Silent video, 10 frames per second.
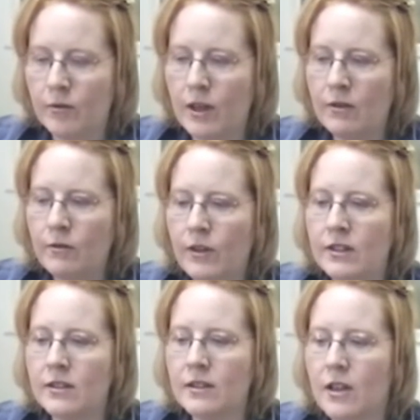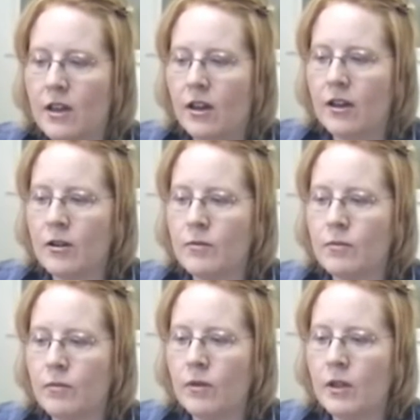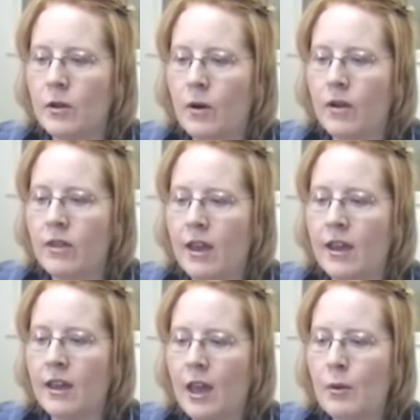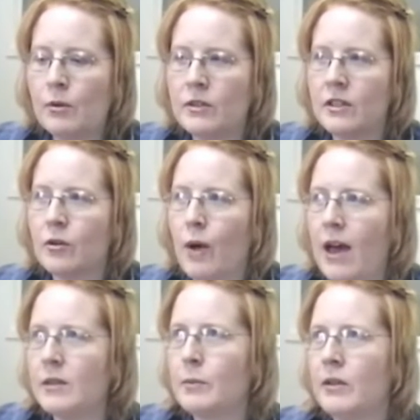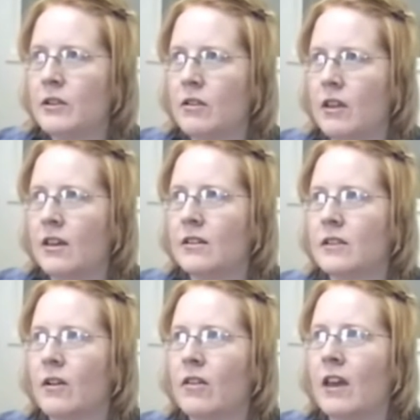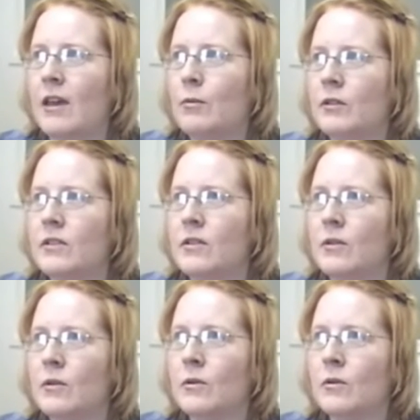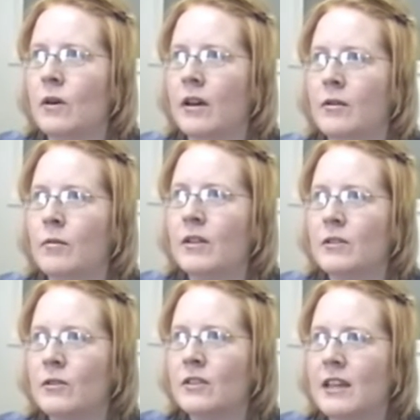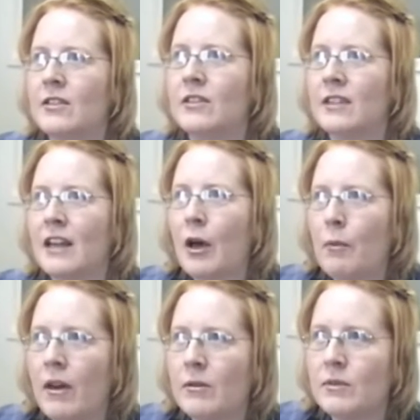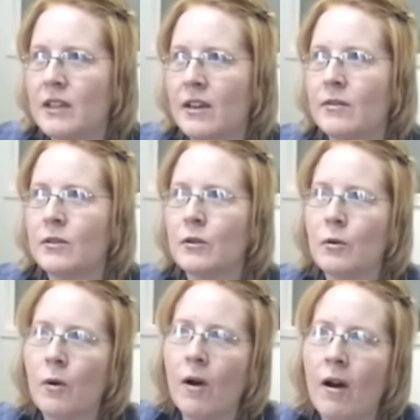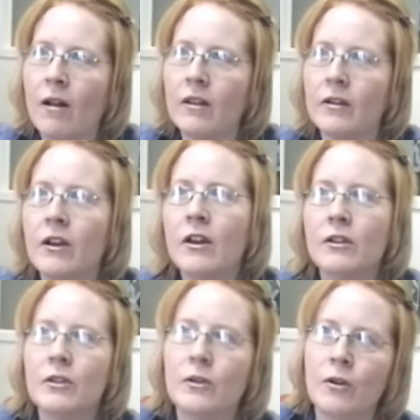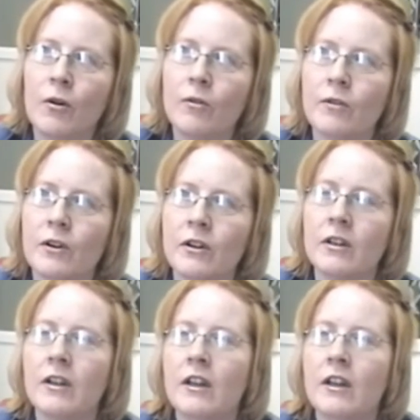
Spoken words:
infants, are they able to grasp onto things? Are they able to, at certain stages, sit up by themselves or crawl or turn over?